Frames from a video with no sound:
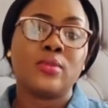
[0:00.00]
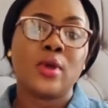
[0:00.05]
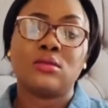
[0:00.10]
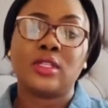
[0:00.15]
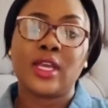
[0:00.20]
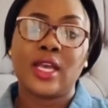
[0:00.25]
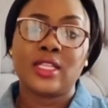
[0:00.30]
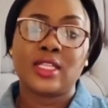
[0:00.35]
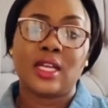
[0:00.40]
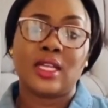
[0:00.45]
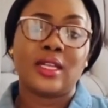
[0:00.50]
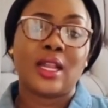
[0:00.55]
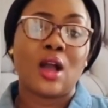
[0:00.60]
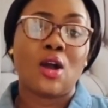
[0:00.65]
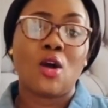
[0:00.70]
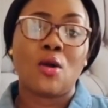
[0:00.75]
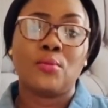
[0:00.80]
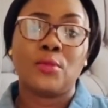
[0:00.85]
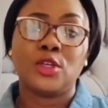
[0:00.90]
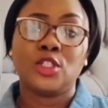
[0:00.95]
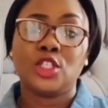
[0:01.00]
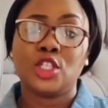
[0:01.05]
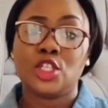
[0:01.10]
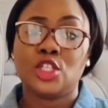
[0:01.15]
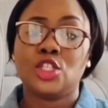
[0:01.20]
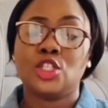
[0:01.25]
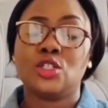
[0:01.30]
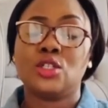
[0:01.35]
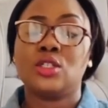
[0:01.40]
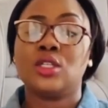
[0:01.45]
get an
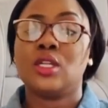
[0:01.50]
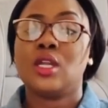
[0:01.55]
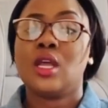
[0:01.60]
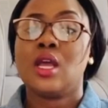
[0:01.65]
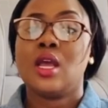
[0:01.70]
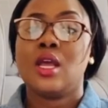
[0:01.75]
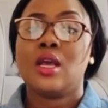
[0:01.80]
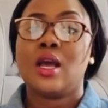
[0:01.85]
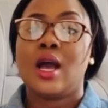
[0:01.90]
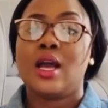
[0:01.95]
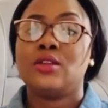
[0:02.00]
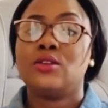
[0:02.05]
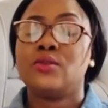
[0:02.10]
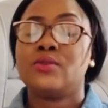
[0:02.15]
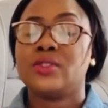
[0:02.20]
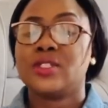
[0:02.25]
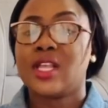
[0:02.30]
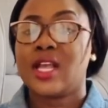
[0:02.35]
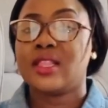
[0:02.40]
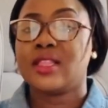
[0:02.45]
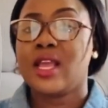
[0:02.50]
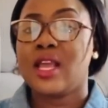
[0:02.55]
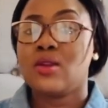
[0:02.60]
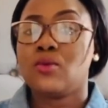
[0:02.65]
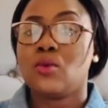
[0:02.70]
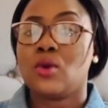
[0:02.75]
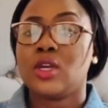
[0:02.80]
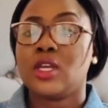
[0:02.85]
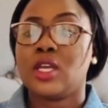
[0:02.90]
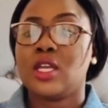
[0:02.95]
accommodation, and you started
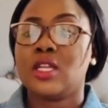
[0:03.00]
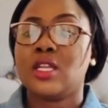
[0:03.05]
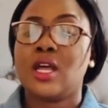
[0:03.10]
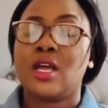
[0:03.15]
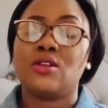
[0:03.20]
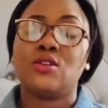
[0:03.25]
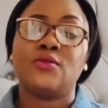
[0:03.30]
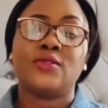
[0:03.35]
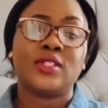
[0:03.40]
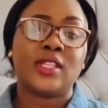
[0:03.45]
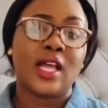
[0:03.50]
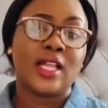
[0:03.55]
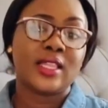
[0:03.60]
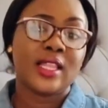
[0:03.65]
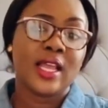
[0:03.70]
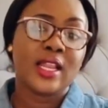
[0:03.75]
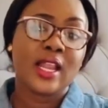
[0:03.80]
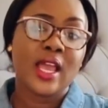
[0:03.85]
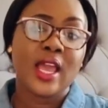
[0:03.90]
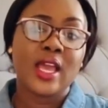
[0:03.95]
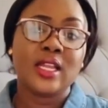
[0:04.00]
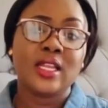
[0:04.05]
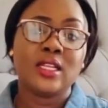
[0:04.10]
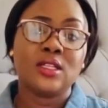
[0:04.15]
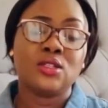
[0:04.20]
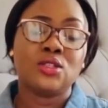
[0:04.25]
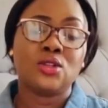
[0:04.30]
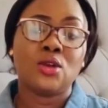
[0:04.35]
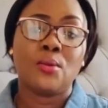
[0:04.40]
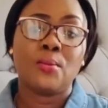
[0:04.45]
working and you started earning
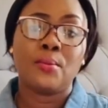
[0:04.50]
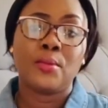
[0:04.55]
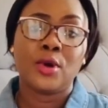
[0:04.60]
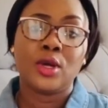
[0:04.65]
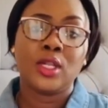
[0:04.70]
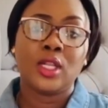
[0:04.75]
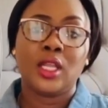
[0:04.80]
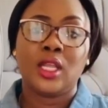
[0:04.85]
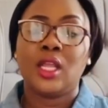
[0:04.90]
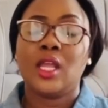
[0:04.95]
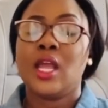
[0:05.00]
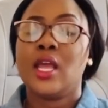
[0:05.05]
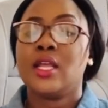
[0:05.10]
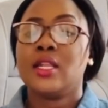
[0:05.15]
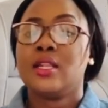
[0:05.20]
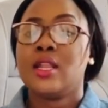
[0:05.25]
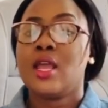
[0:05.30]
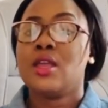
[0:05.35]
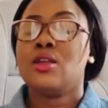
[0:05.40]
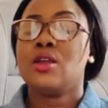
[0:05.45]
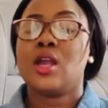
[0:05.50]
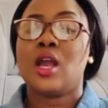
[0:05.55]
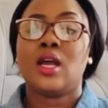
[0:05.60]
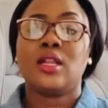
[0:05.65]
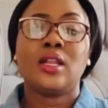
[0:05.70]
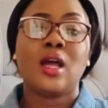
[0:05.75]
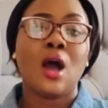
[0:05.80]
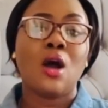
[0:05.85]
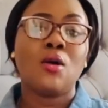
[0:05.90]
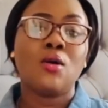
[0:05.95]
some money, then you can
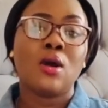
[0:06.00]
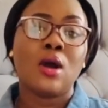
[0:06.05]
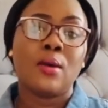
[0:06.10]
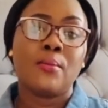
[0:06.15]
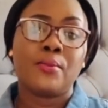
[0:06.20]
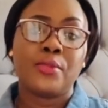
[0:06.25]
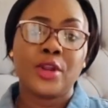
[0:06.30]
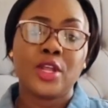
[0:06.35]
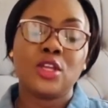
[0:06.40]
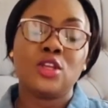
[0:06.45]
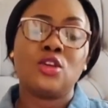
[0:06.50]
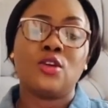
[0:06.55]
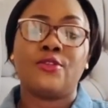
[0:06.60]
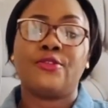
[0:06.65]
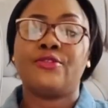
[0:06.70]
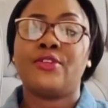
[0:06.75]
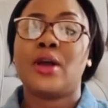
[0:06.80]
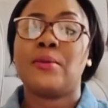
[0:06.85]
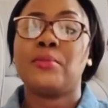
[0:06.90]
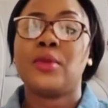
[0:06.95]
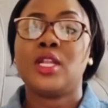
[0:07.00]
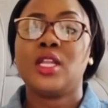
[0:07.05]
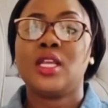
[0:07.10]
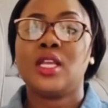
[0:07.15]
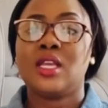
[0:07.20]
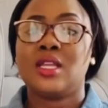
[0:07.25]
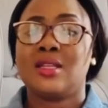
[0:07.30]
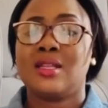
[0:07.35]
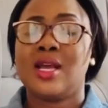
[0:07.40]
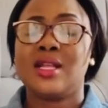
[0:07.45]
now bring your
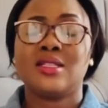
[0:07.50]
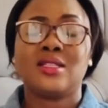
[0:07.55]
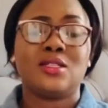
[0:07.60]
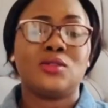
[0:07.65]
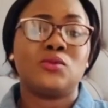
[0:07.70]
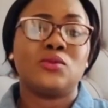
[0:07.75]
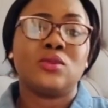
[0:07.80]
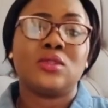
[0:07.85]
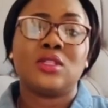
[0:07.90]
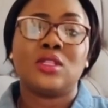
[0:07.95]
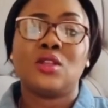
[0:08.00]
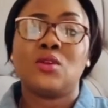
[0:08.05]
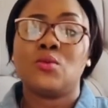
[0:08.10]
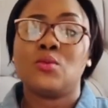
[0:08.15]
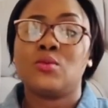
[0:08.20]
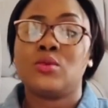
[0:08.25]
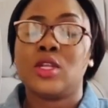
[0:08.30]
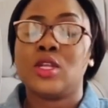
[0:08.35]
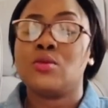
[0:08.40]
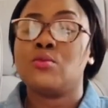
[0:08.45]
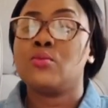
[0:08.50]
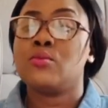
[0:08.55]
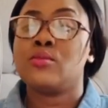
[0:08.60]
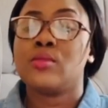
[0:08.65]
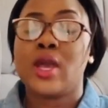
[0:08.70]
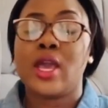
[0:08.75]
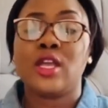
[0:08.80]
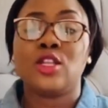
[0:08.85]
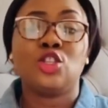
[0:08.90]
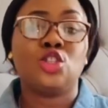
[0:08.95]
family in. That is the
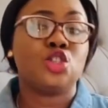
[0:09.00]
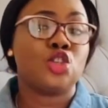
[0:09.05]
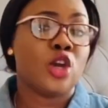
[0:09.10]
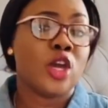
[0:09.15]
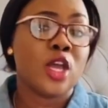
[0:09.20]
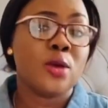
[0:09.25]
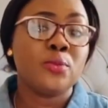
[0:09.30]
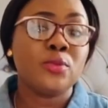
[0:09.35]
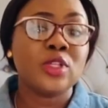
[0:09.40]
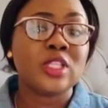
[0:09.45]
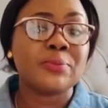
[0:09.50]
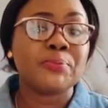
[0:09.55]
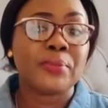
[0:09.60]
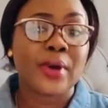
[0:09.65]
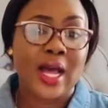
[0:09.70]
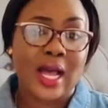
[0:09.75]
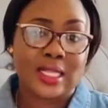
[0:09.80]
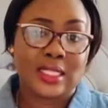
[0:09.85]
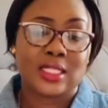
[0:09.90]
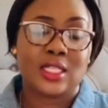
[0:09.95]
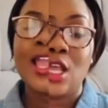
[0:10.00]
enjoyable part.